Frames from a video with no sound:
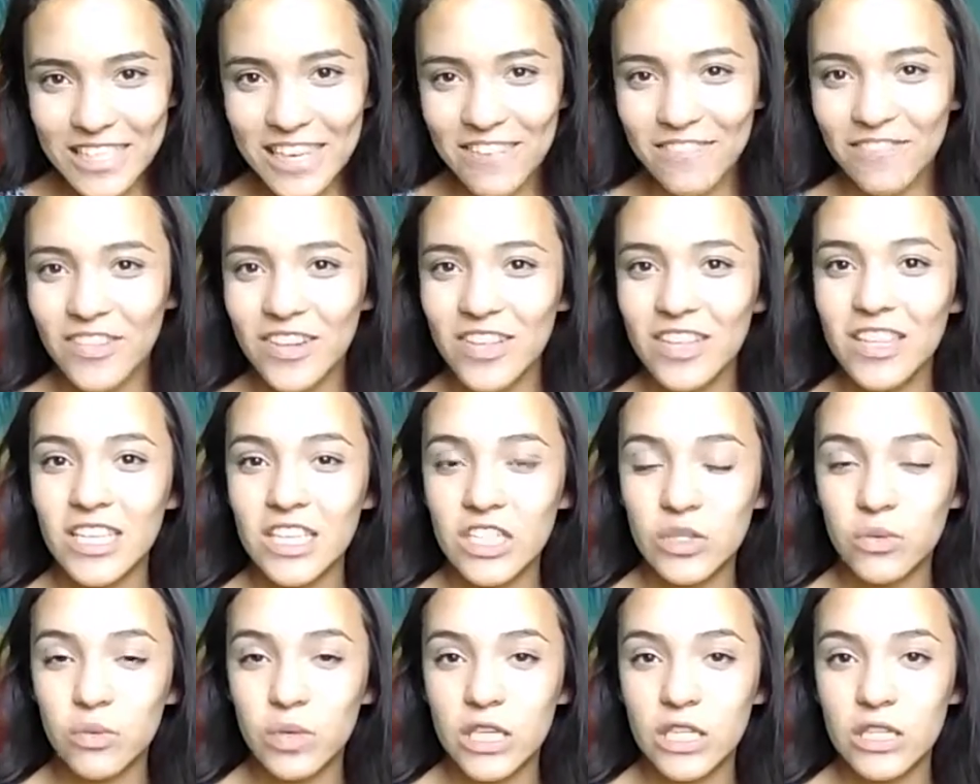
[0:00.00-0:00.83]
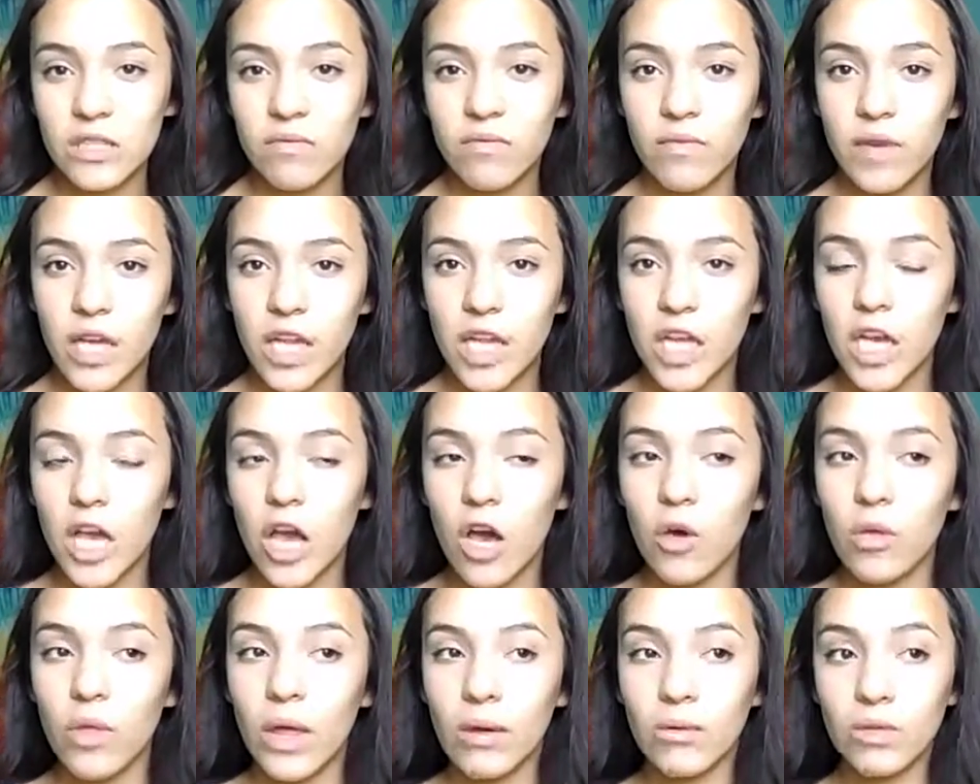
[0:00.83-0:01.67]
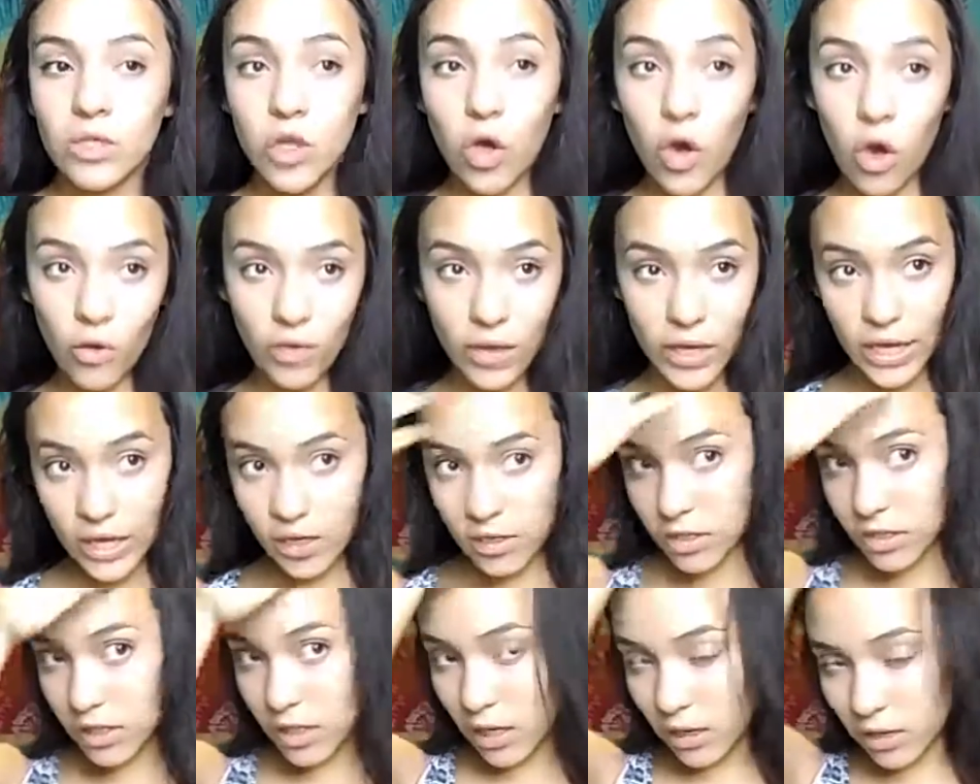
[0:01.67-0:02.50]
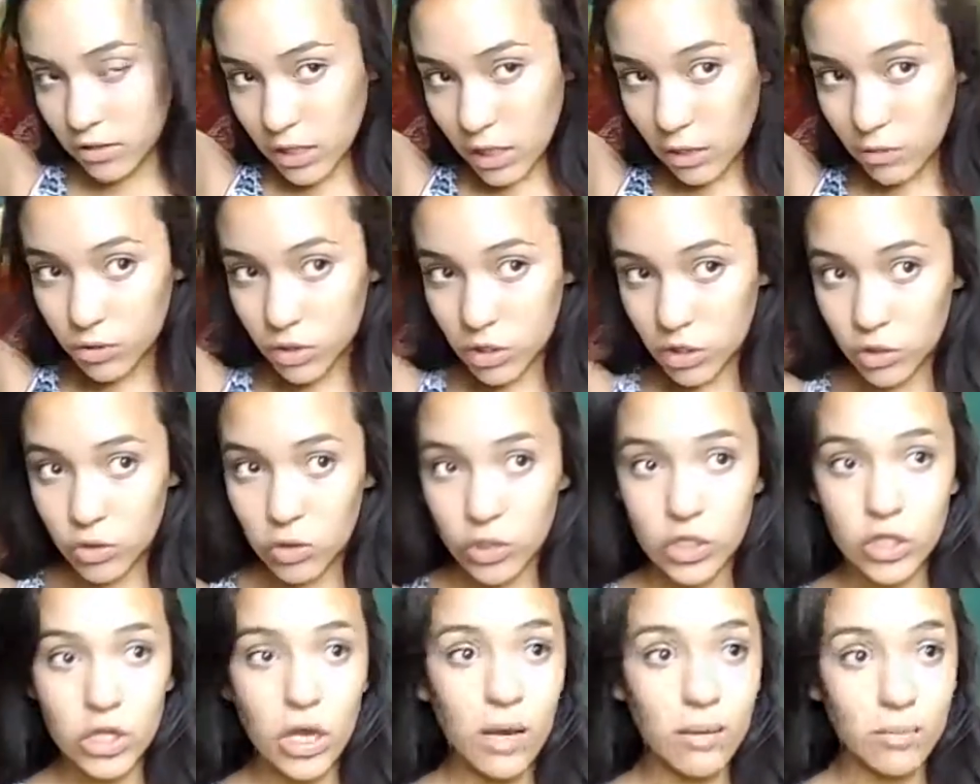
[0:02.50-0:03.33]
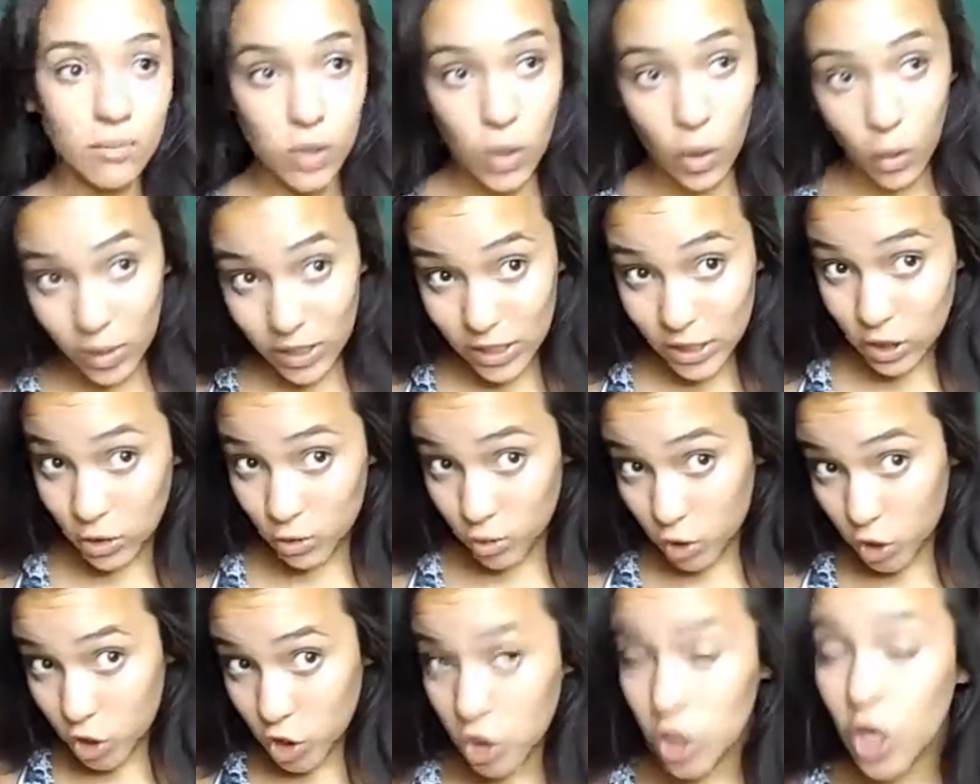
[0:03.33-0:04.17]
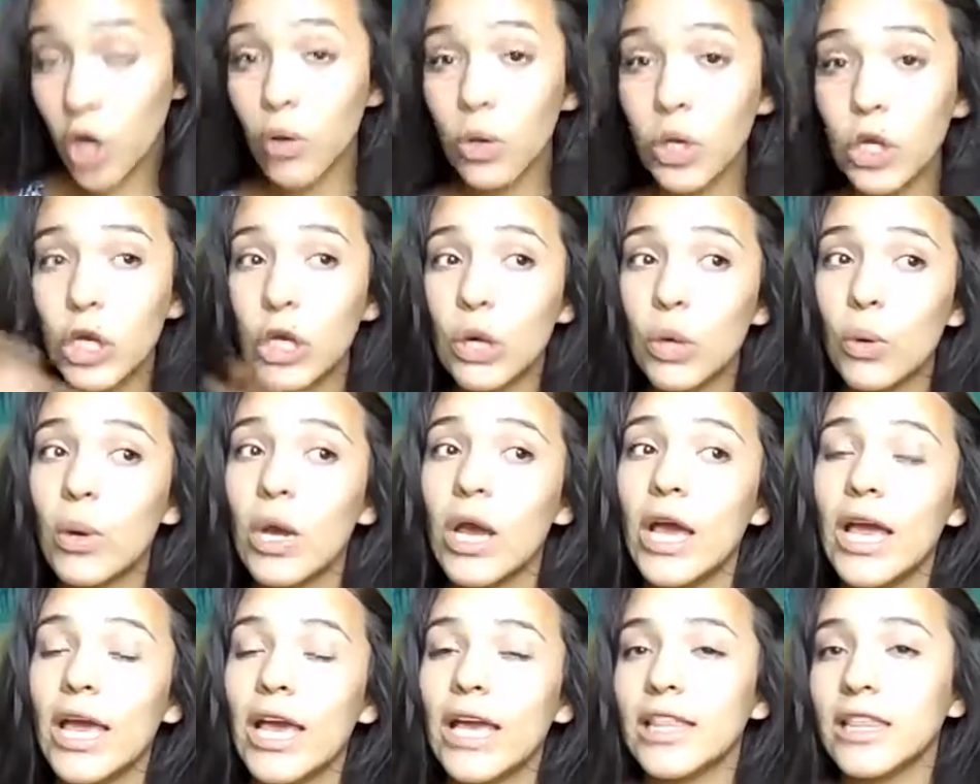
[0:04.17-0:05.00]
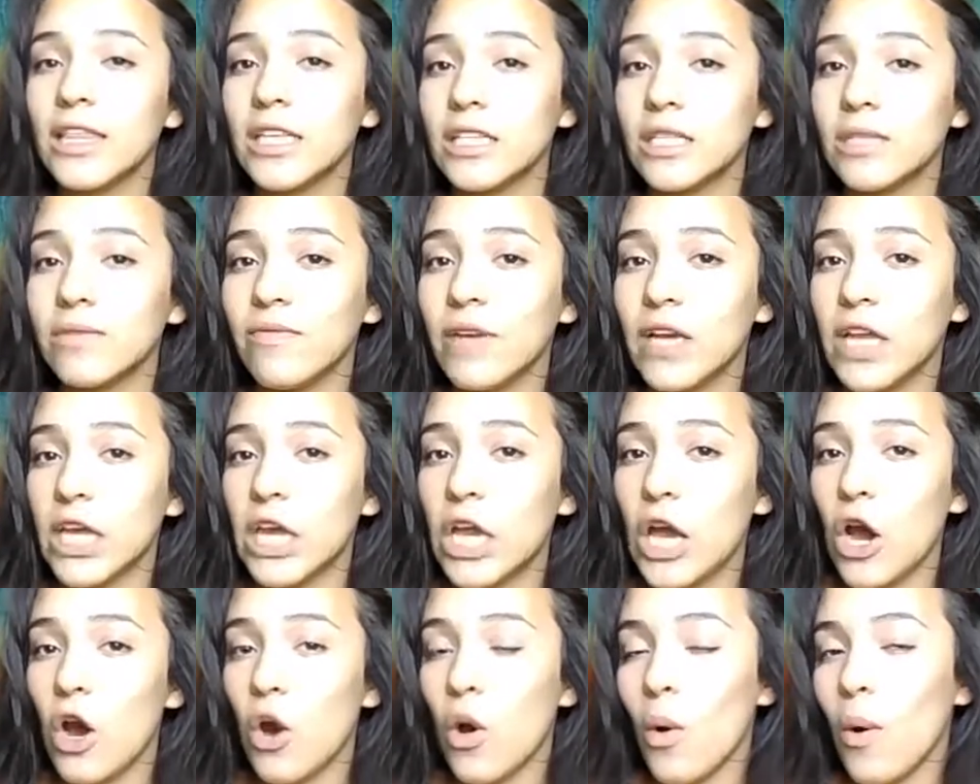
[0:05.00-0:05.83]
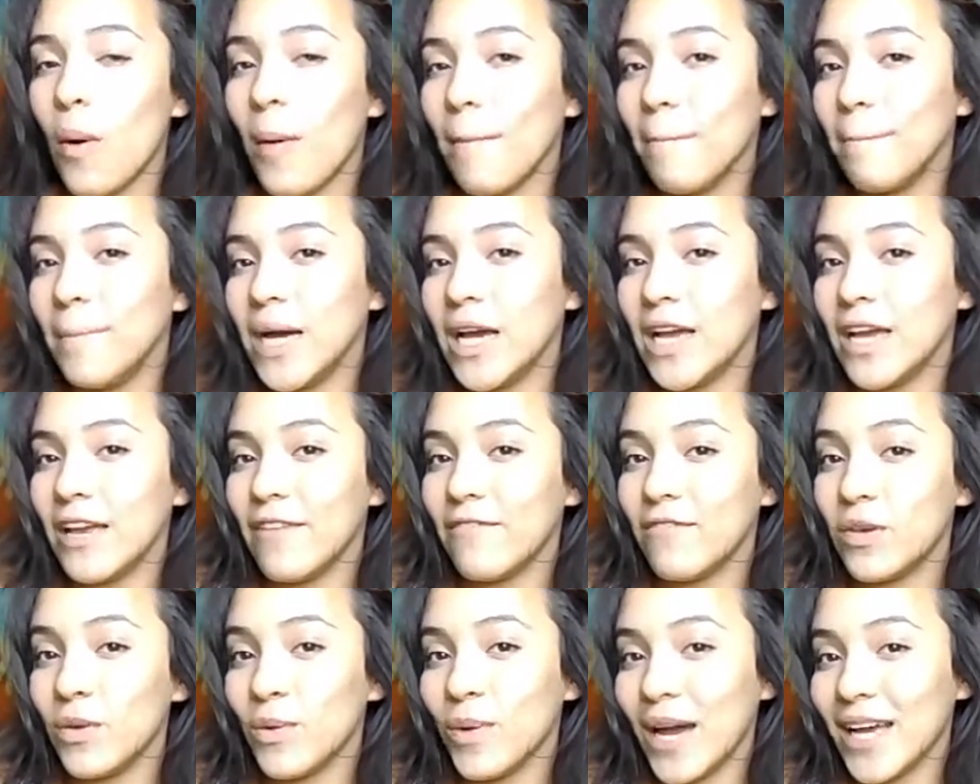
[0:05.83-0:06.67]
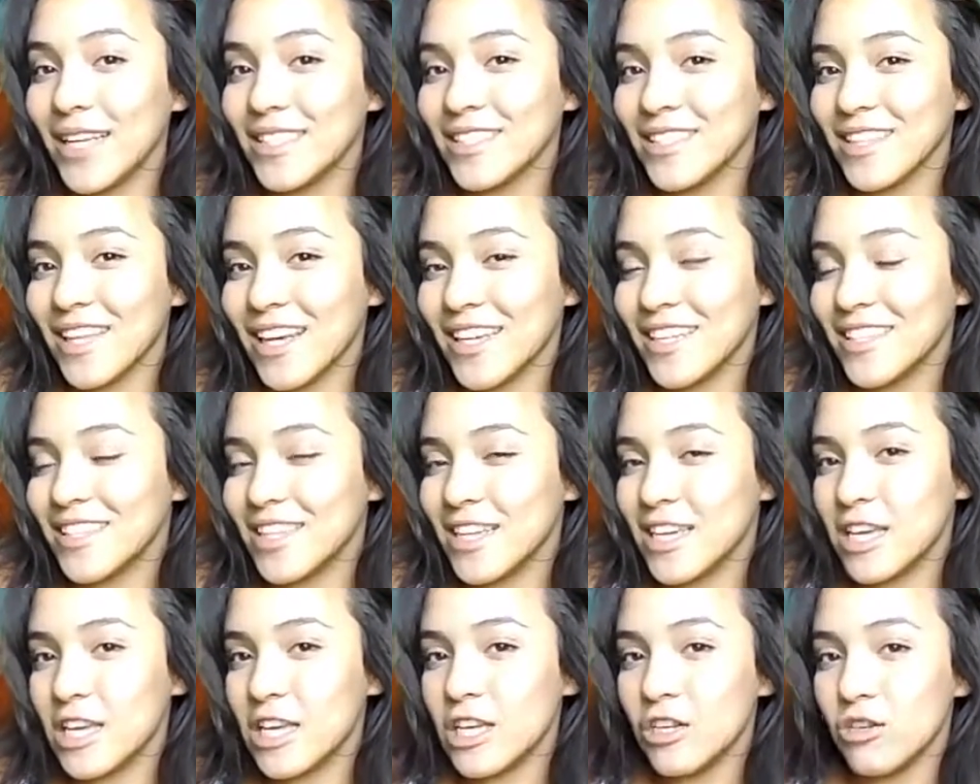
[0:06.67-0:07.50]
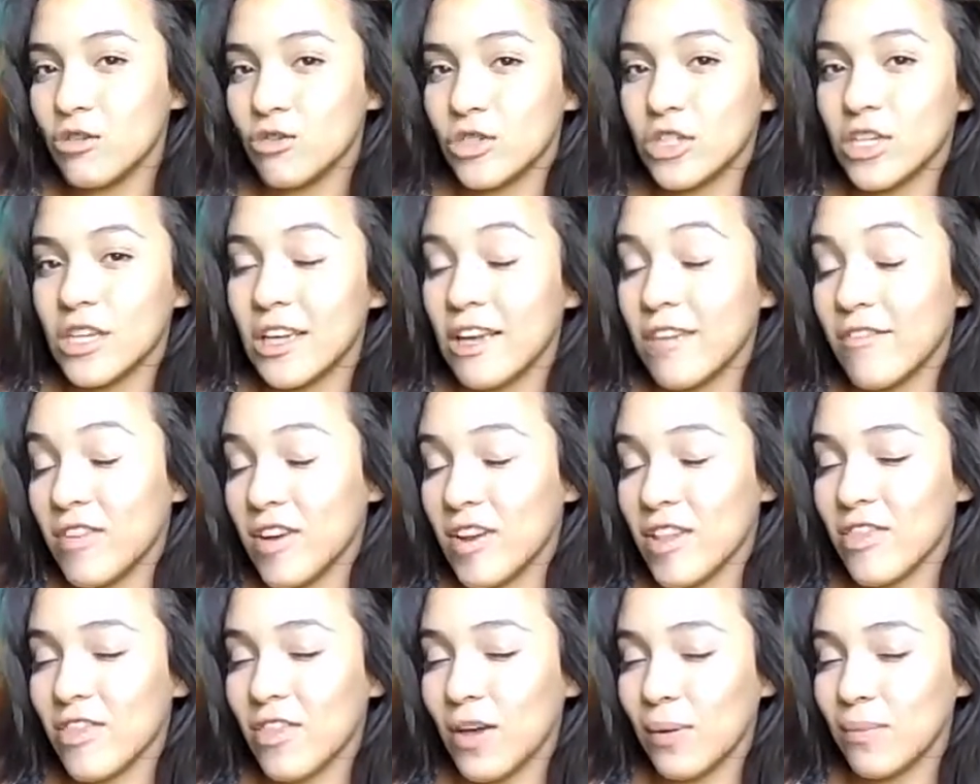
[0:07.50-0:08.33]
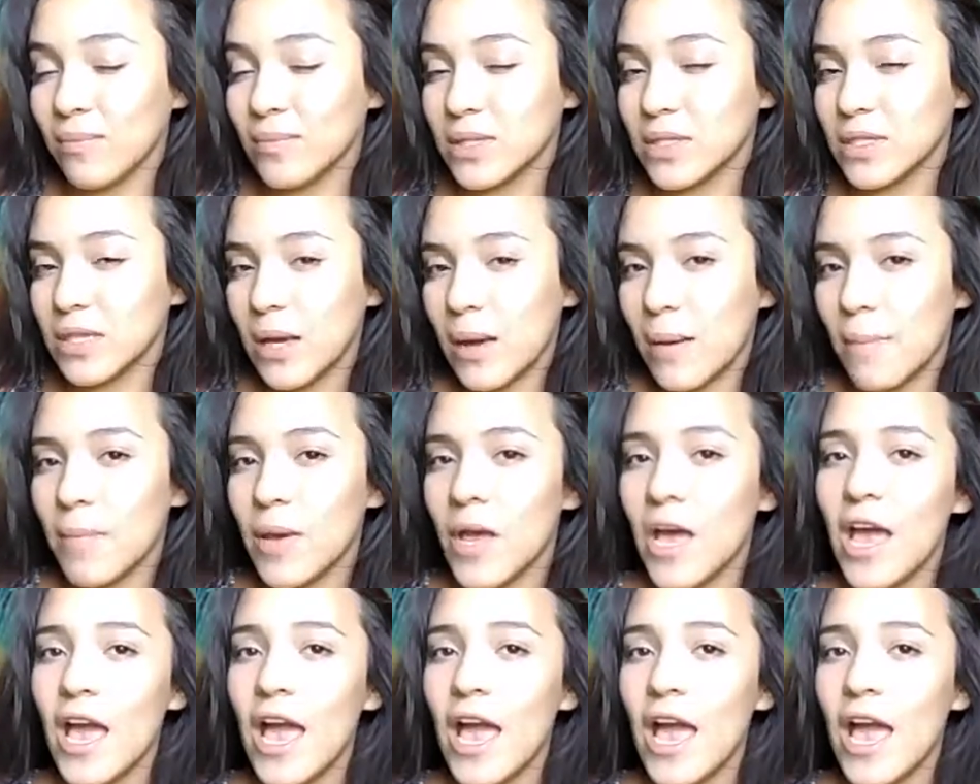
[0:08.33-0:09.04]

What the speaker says: it for this week's video. That was all the hairstyles I'm going to show you in this video, but if you guys liked it, you should give it a thumbs up.